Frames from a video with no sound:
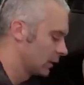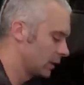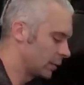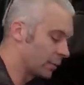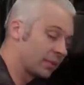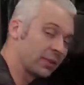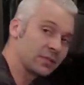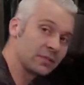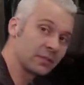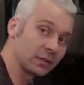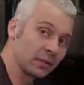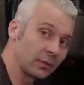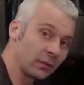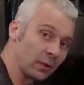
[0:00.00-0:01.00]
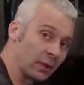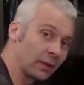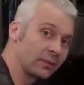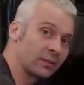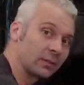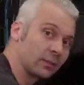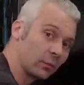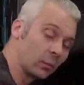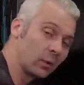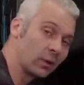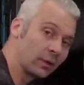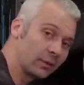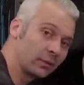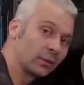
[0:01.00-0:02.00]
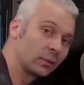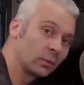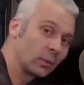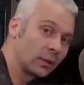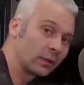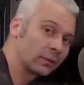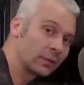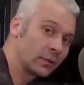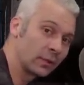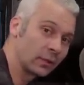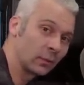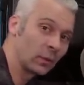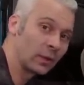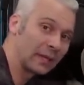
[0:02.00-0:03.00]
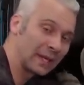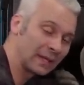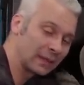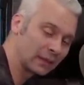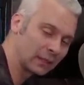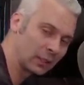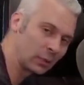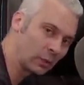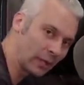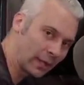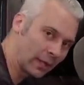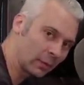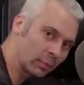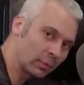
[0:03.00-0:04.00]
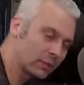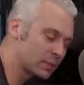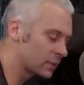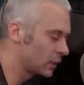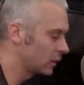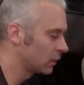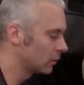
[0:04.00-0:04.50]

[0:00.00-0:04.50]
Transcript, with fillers: A couple things you're gonna want. One, your welder, you're gonna want a low amperage.